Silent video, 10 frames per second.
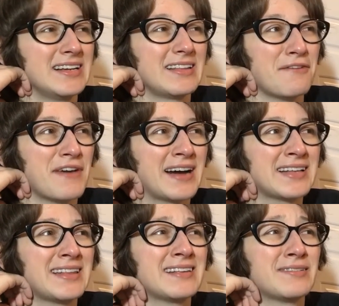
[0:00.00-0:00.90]
The fact
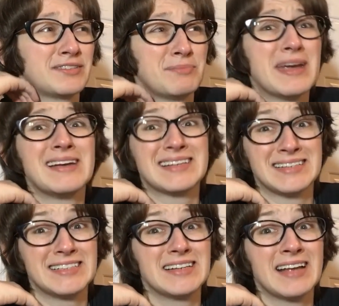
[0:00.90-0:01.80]
that this was made
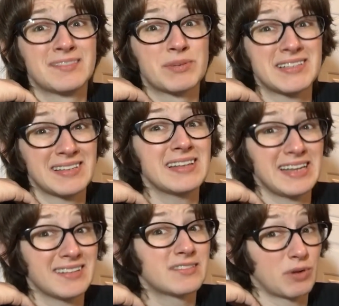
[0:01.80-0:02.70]
in as
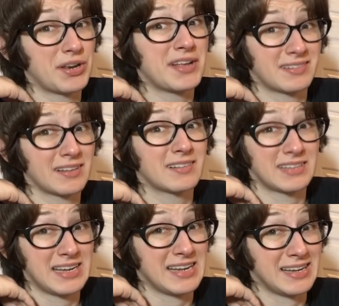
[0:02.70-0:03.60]
recently as
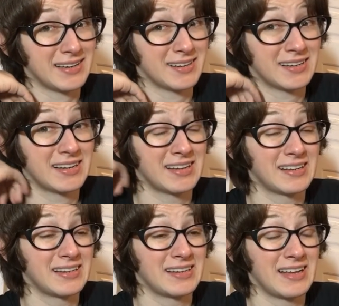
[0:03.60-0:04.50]
2016
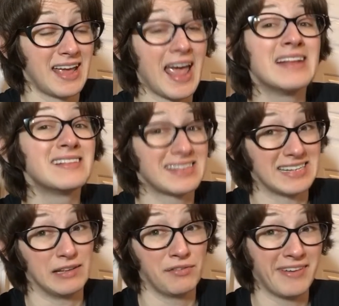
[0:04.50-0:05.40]
and
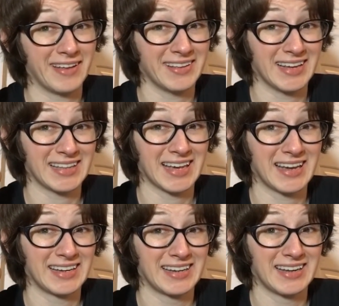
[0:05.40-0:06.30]
still felt like
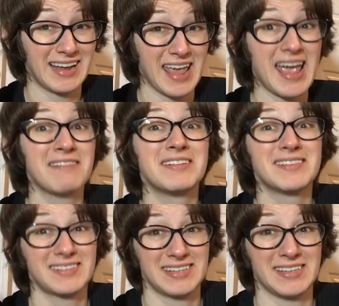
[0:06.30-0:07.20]
that and
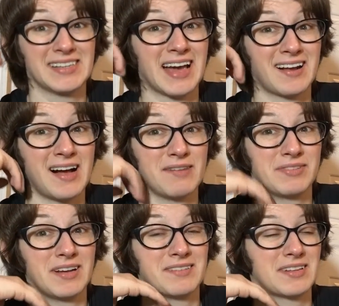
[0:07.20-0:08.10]
was still that
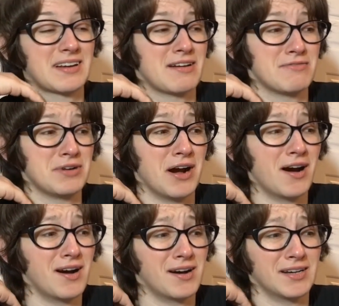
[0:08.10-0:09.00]
awful, I was like, oh
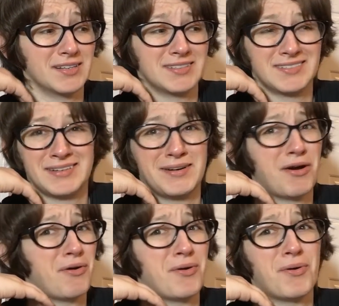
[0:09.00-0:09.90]
God,
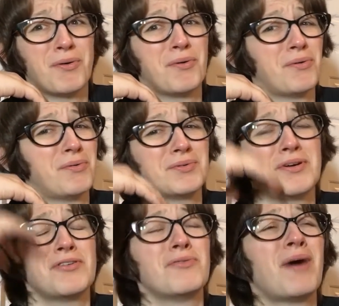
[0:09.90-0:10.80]

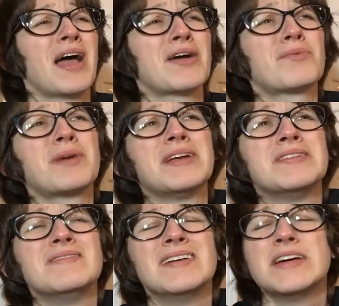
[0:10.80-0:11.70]
no, why are
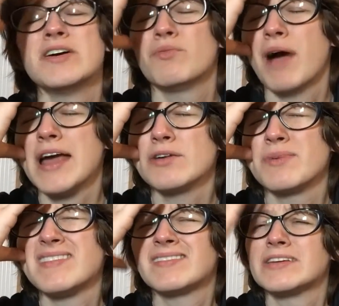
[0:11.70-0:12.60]

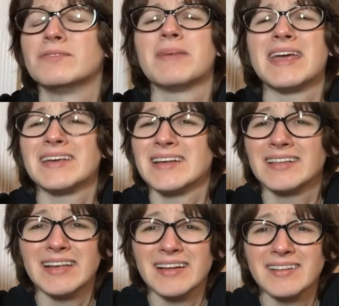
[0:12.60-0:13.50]
we still
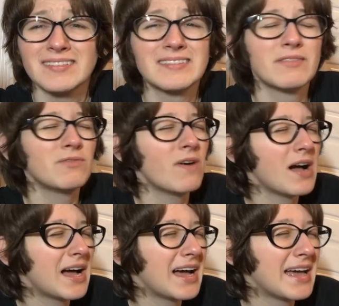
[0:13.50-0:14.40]
making these?
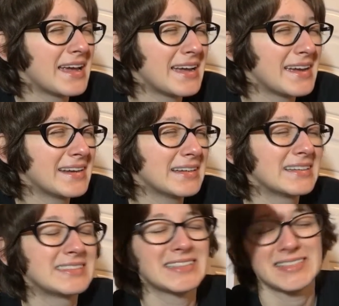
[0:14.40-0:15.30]
Why?
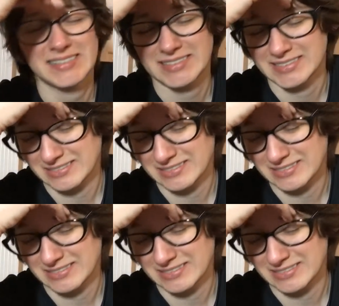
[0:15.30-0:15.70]
Just,